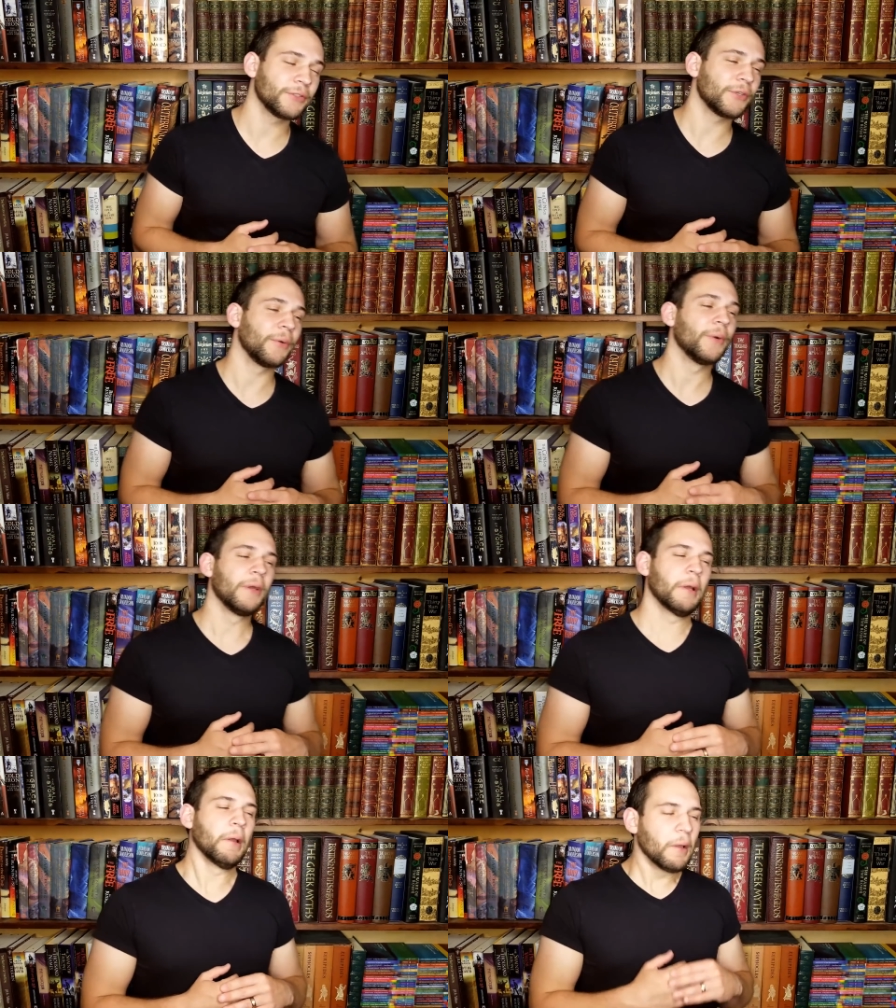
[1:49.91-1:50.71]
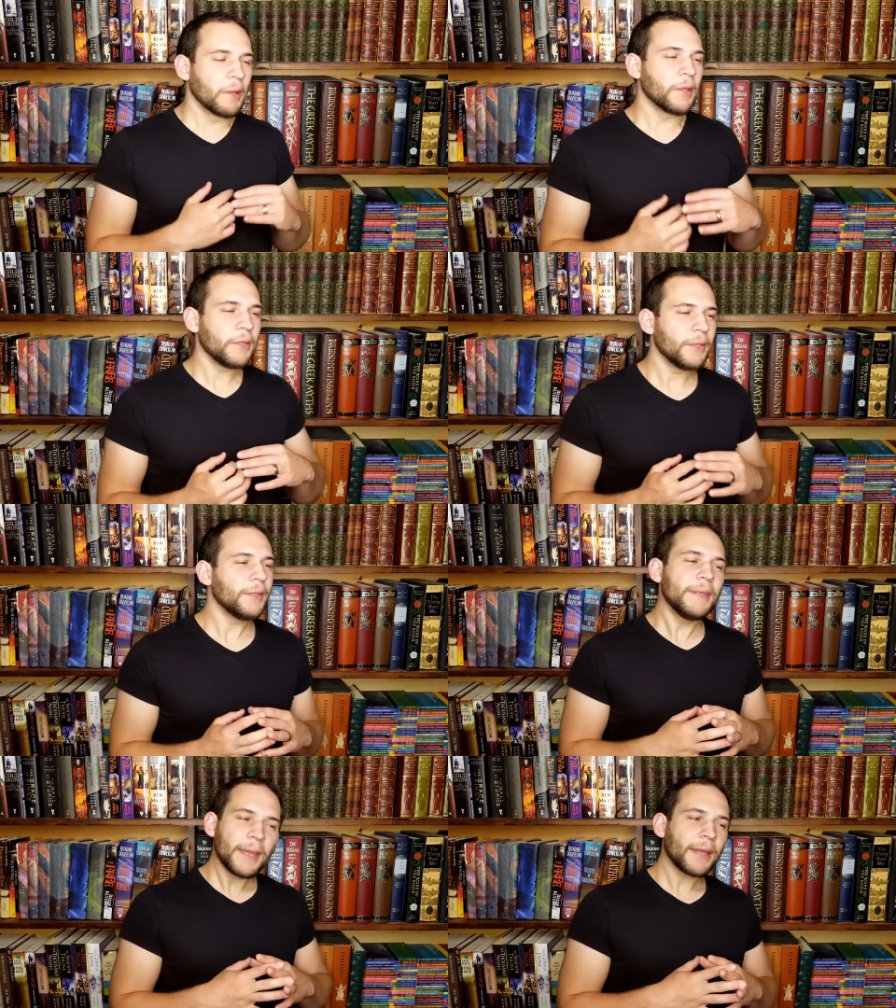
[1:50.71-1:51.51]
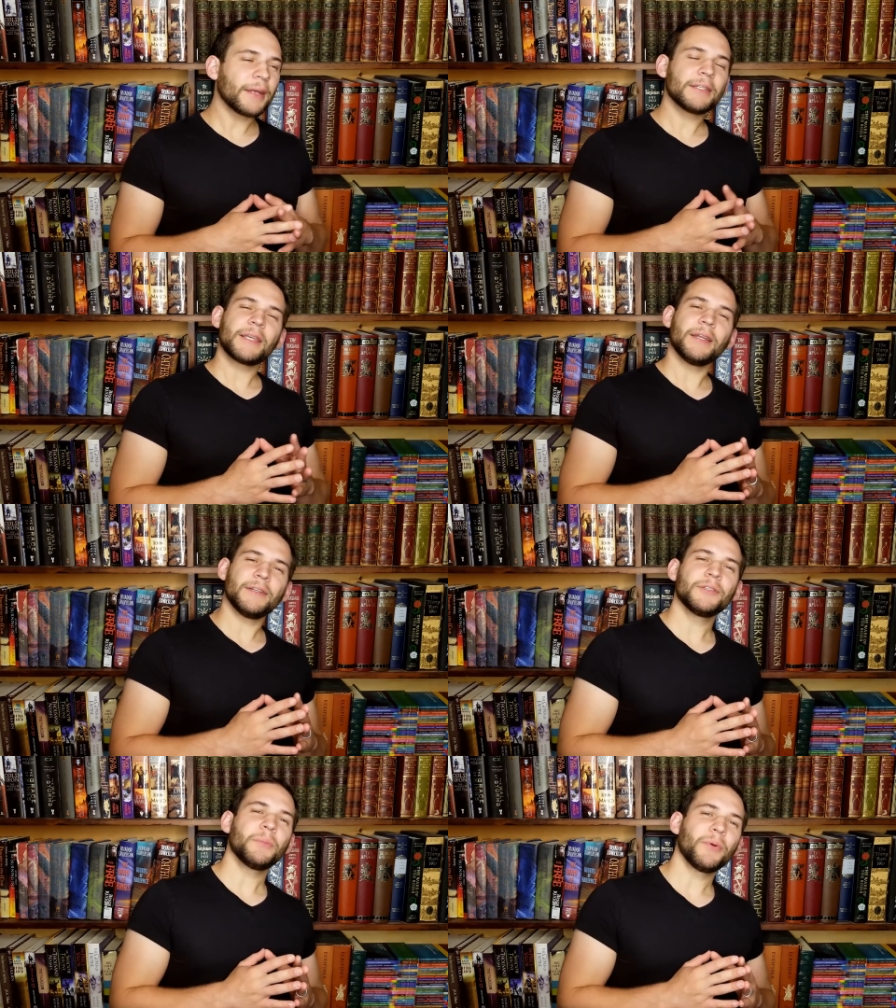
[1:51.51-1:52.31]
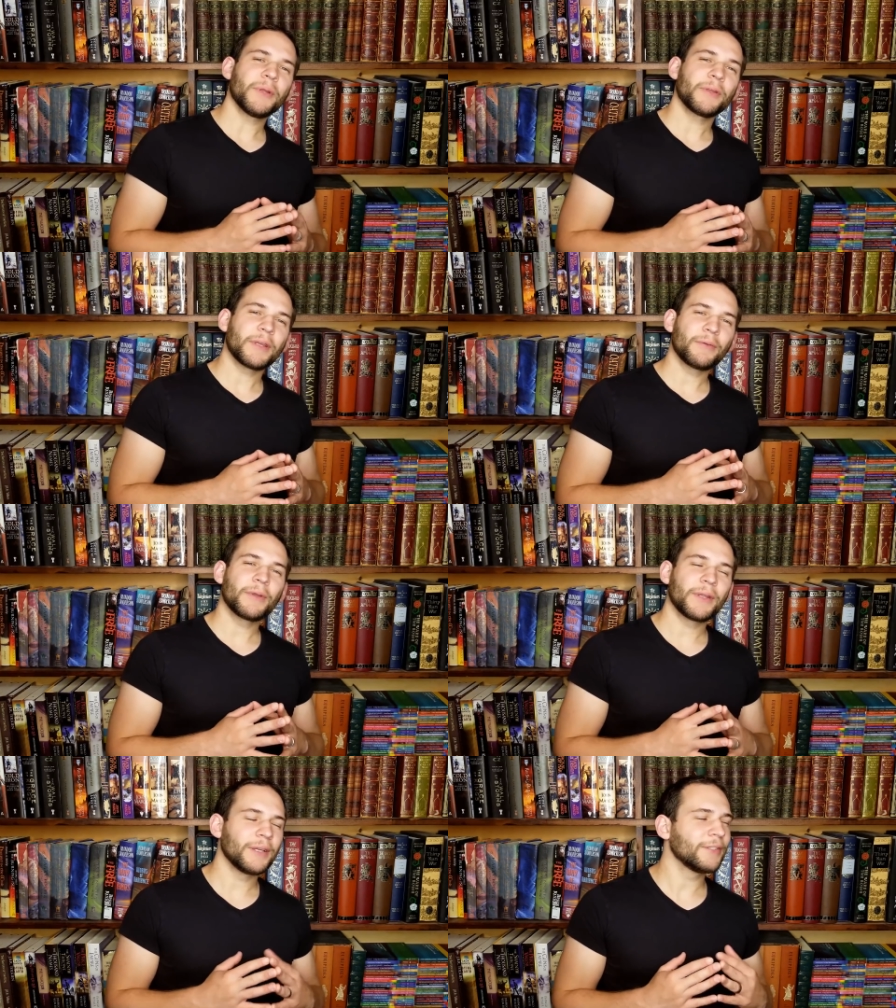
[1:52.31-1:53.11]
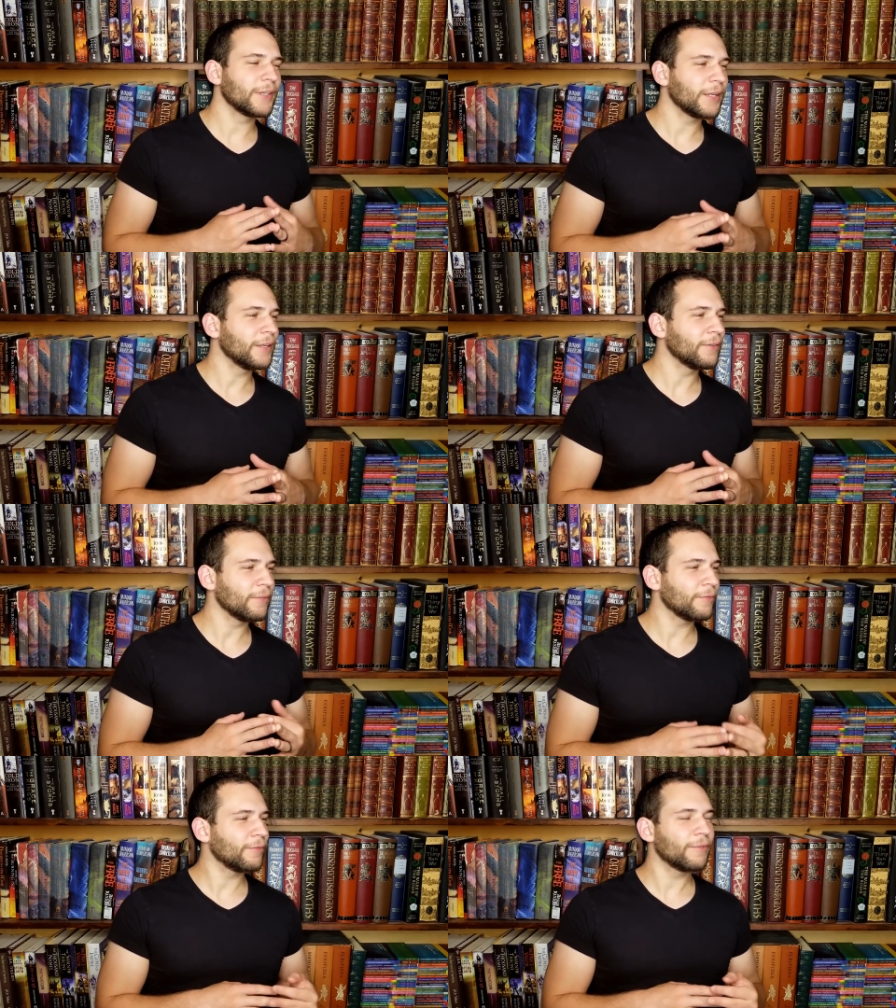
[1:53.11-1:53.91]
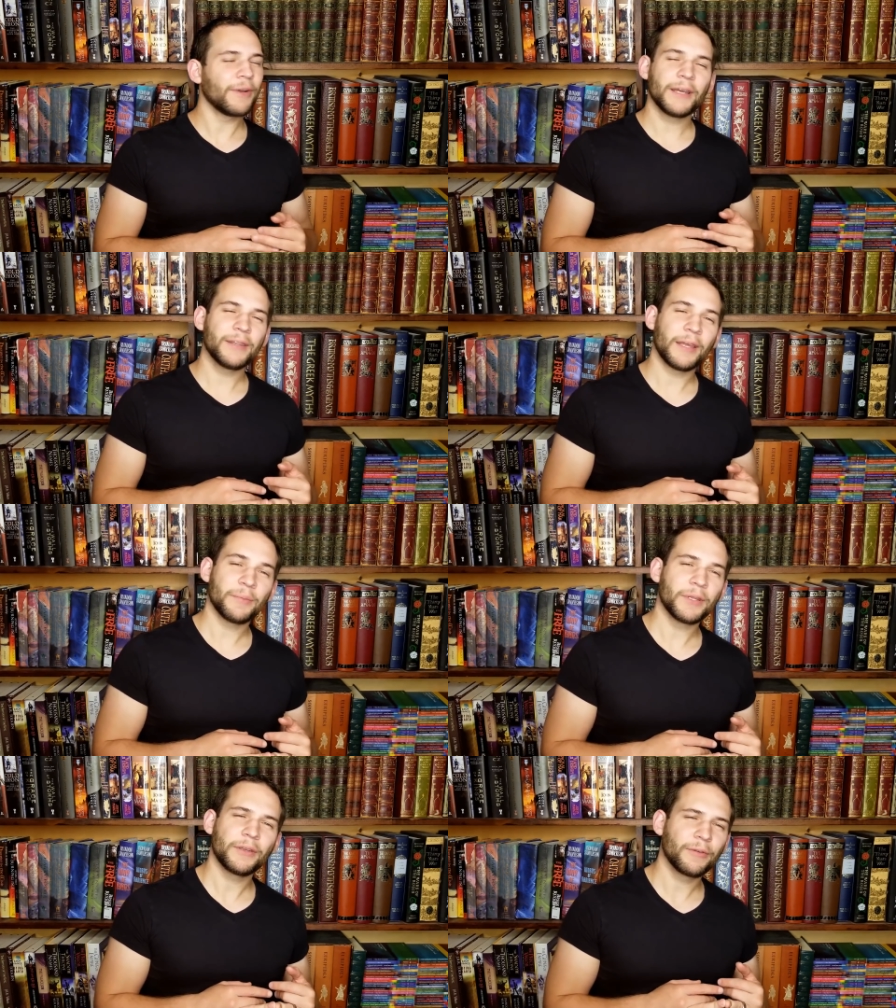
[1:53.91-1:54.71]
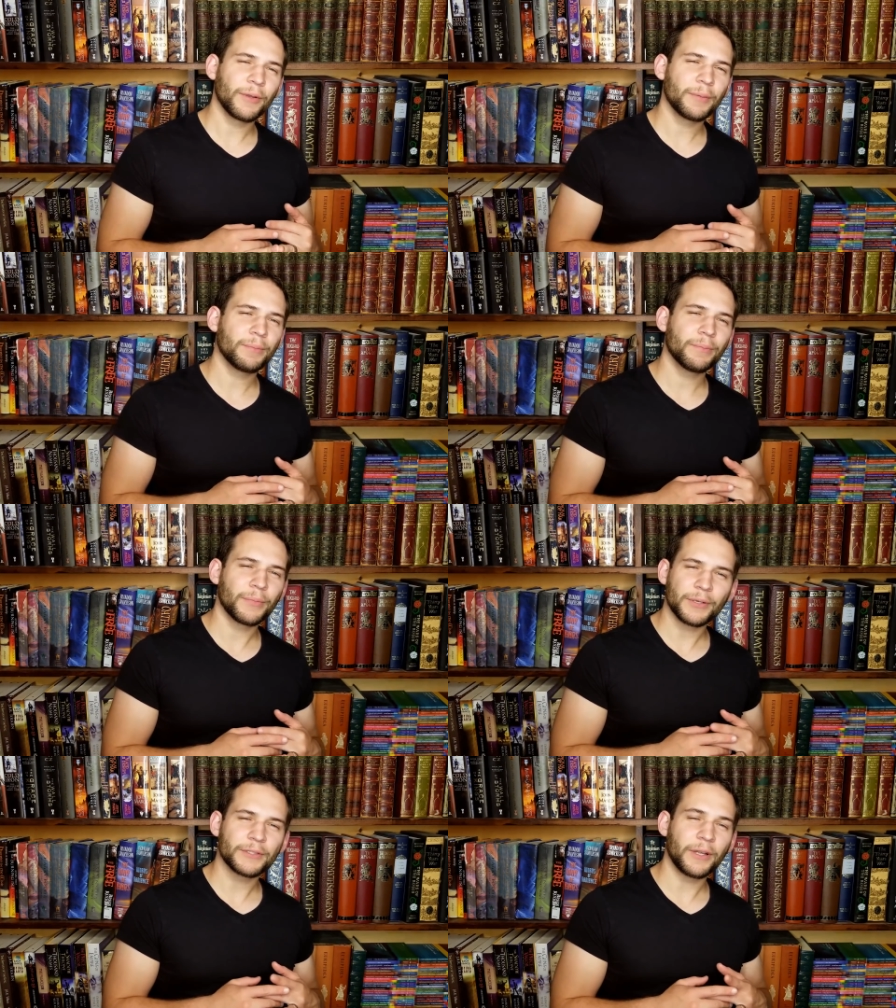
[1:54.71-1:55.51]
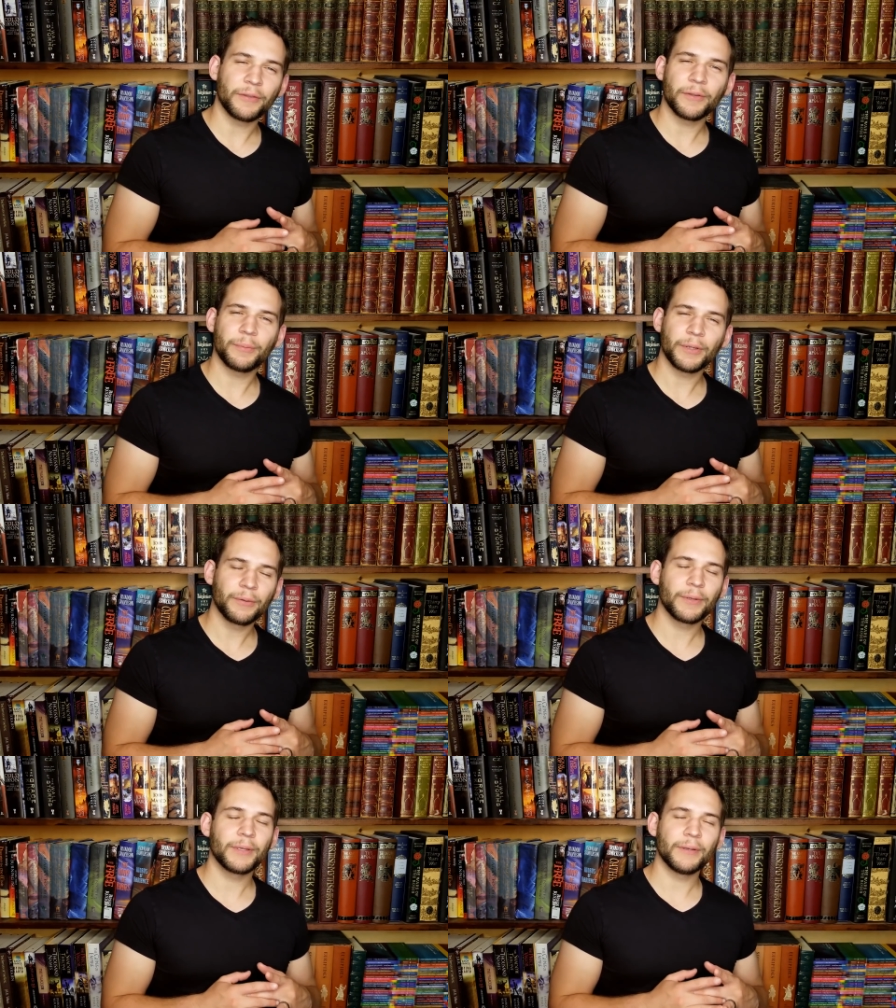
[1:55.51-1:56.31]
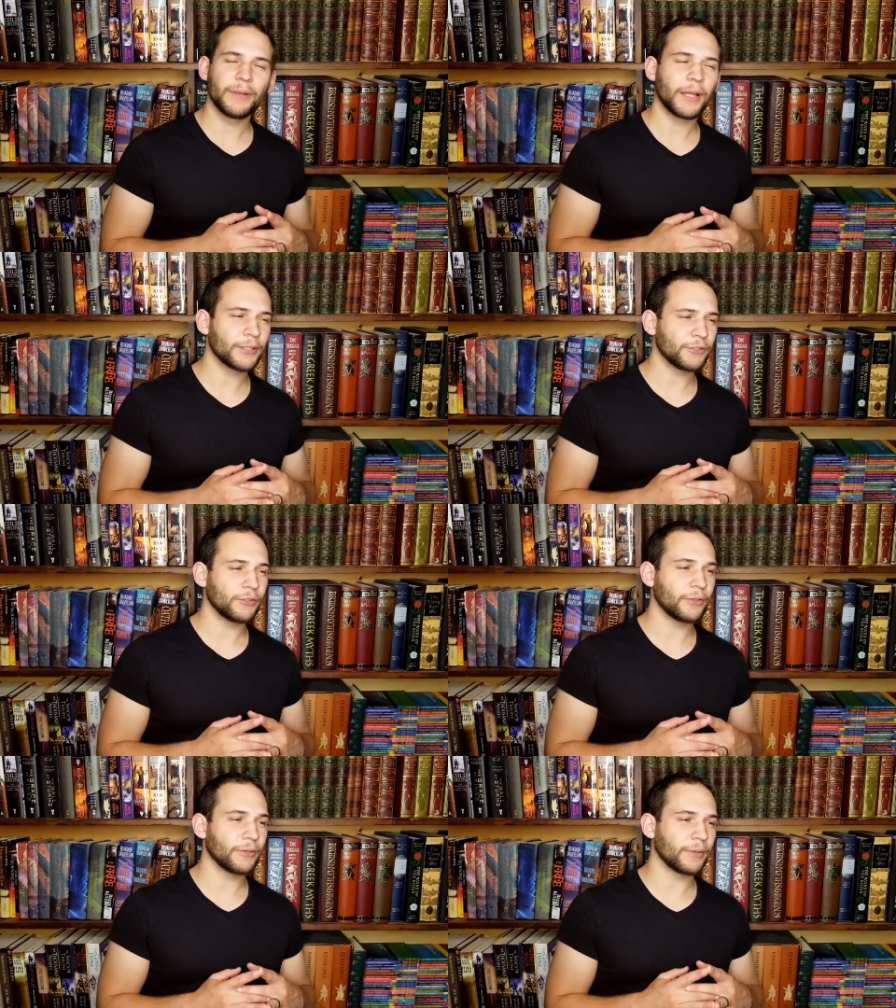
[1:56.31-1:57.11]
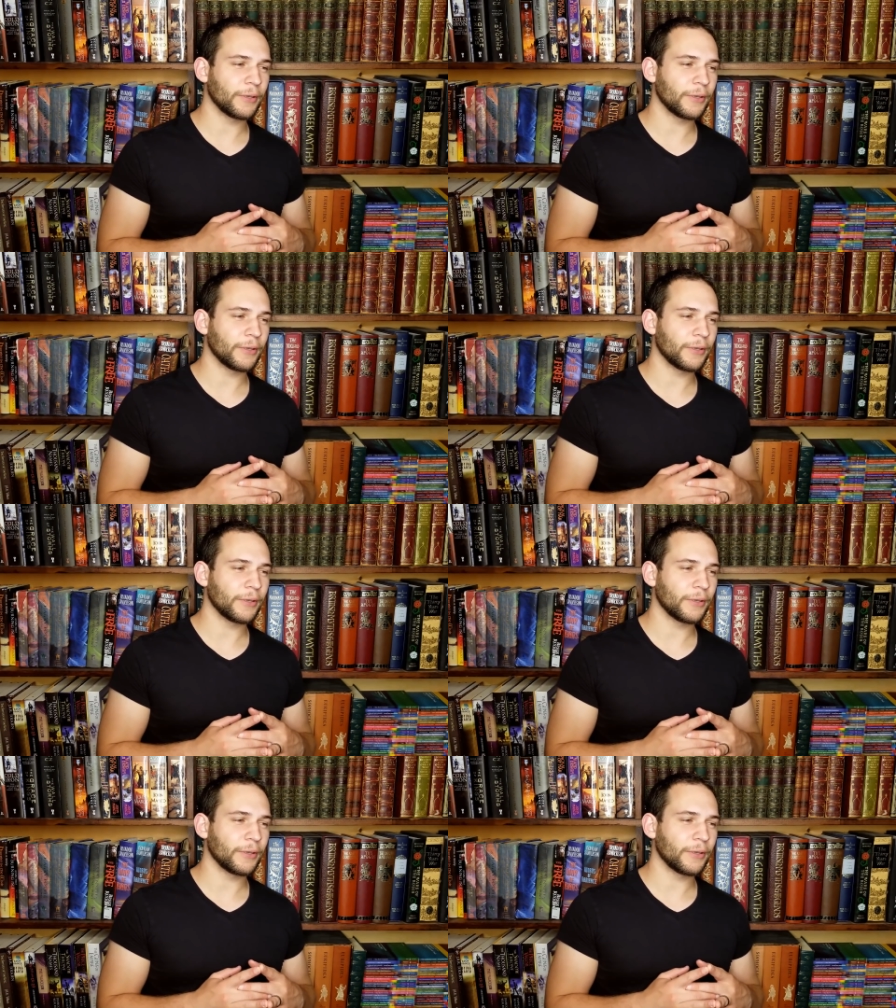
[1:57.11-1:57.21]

So yeah, it's kind of disappointing, like, realizing I didn't find that many great books on the period last year,